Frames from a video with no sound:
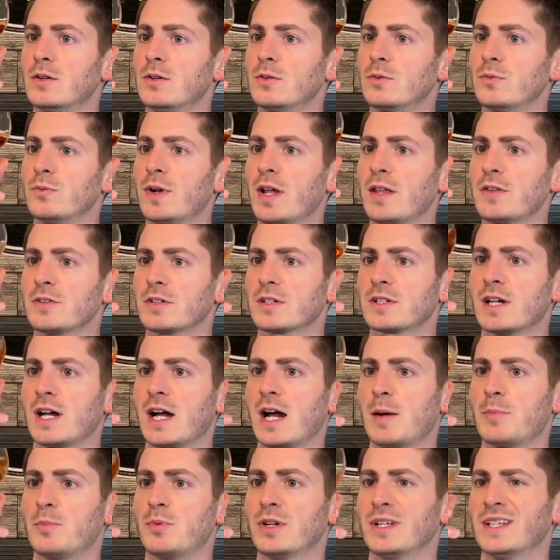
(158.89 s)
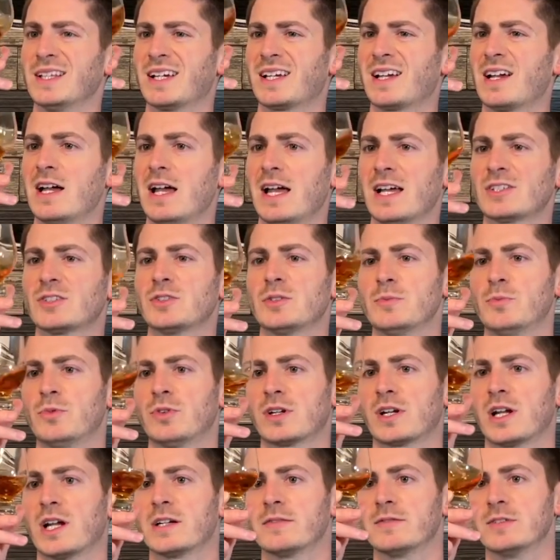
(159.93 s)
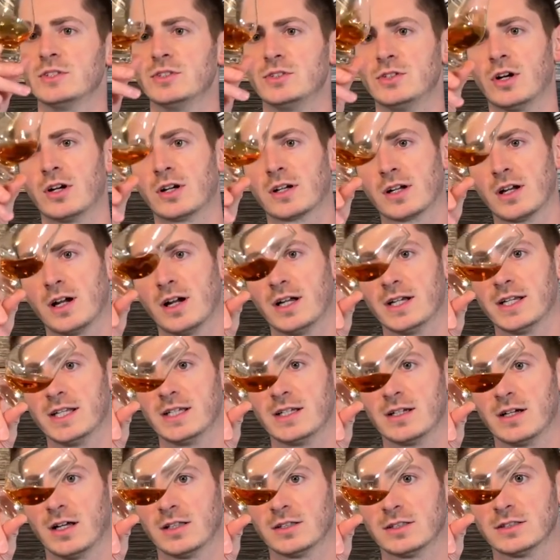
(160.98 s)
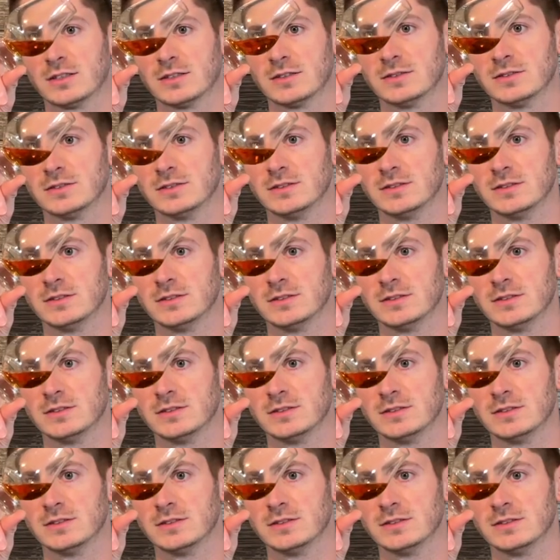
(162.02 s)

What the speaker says: rather coppery, like actually more kind of a dark honey color.